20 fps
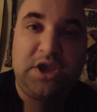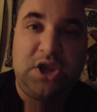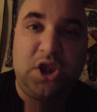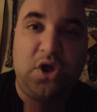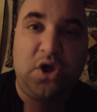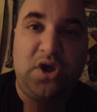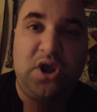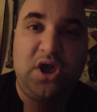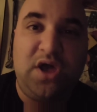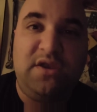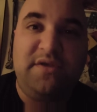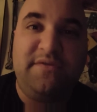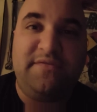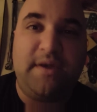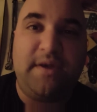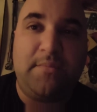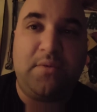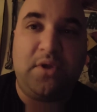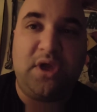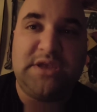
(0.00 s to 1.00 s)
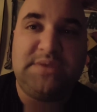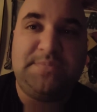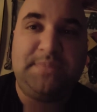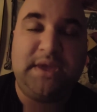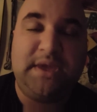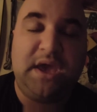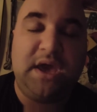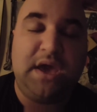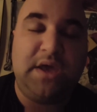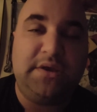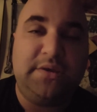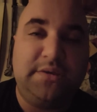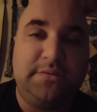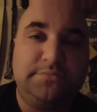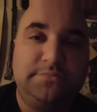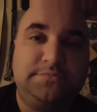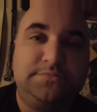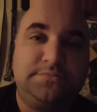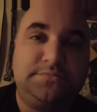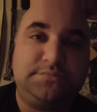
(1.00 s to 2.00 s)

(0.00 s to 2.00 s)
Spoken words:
No Nut November has begun.